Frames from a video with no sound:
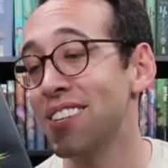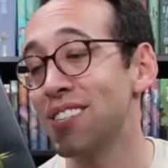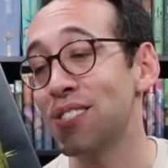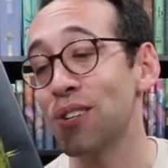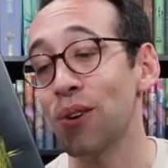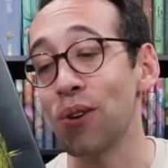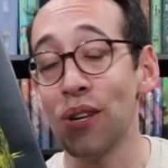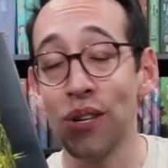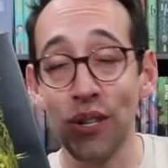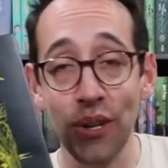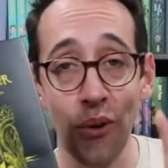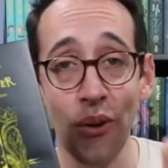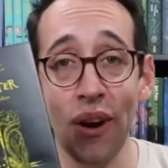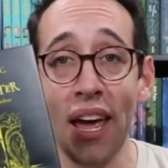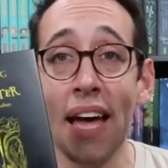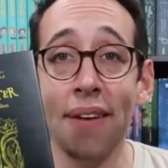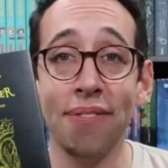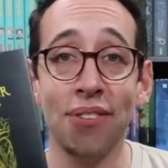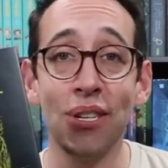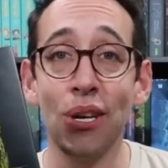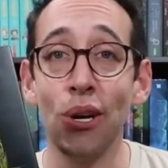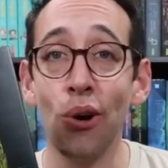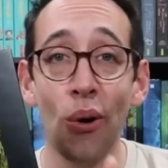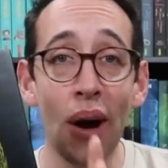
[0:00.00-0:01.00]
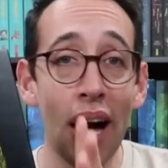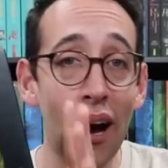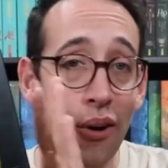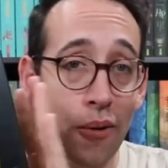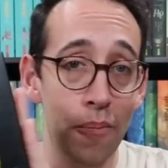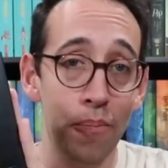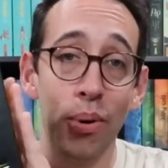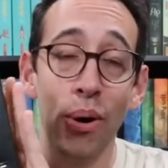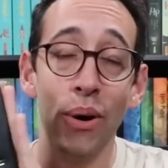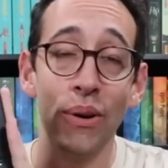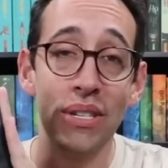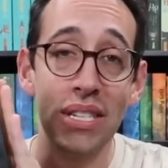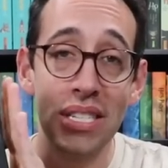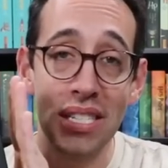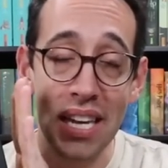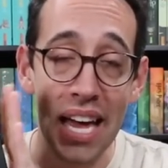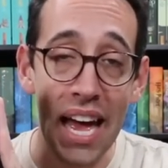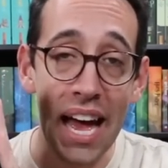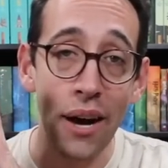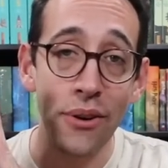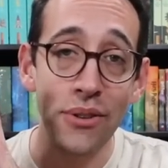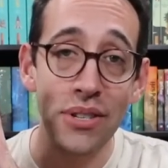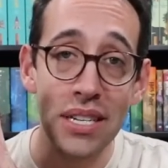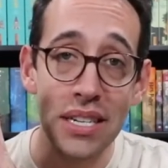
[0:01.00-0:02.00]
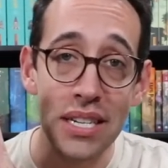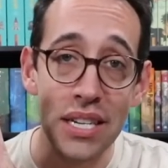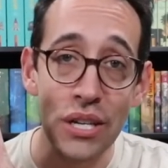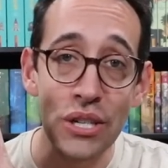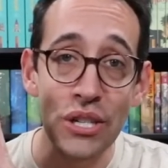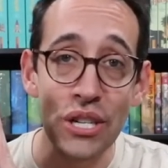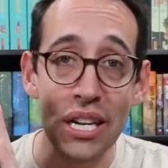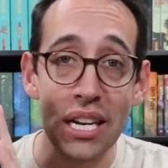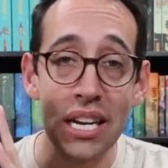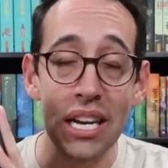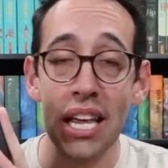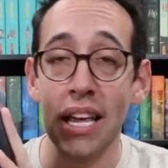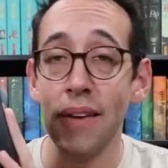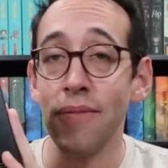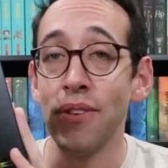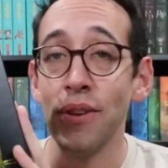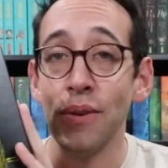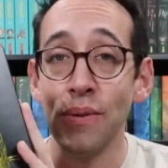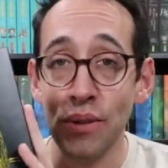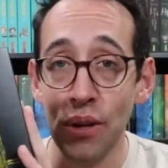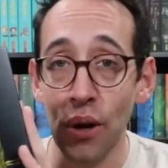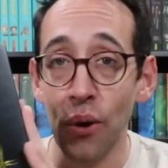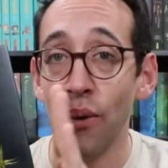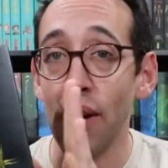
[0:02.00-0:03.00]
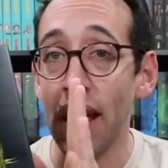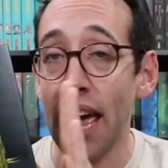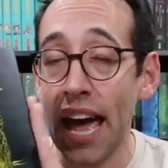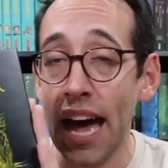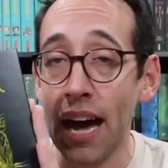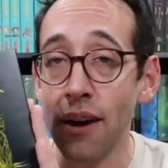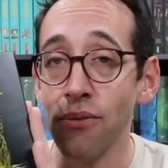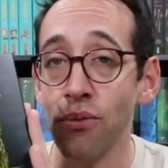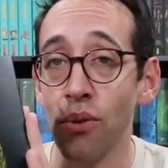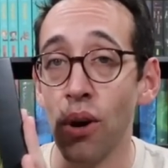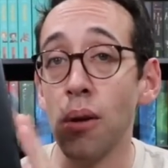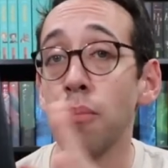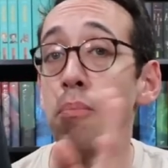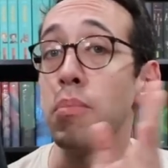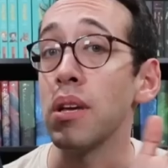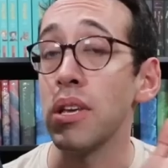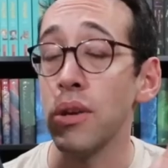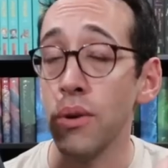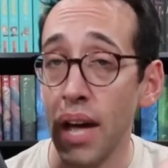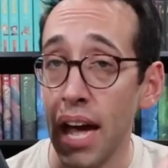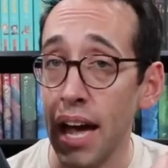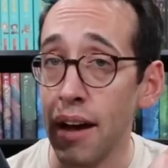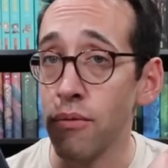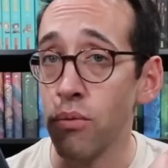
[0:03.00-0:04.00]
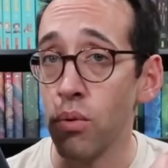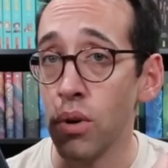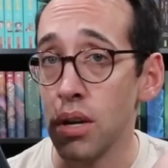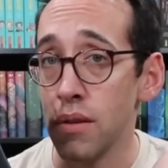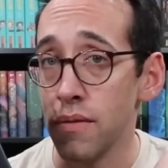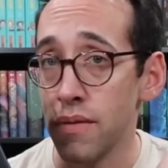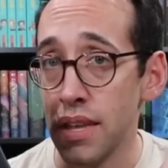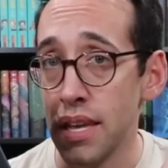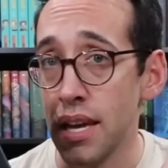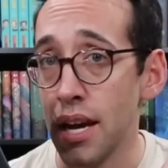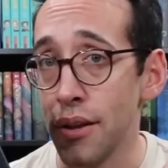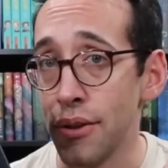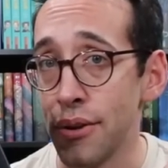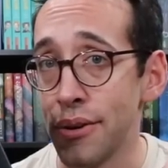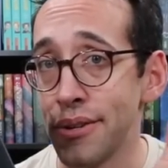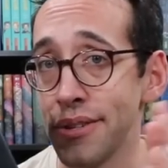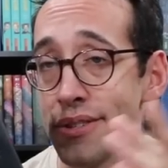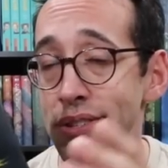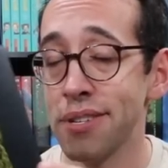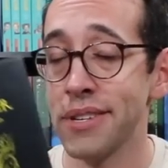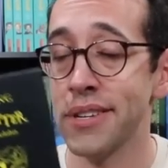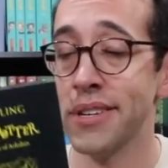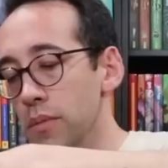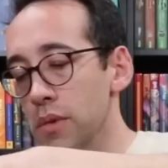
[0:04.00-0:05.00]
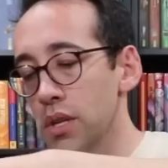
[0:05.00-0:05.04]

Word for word: So you don't have to go out and purchase a house edition if you don't have one, but you have one of the others.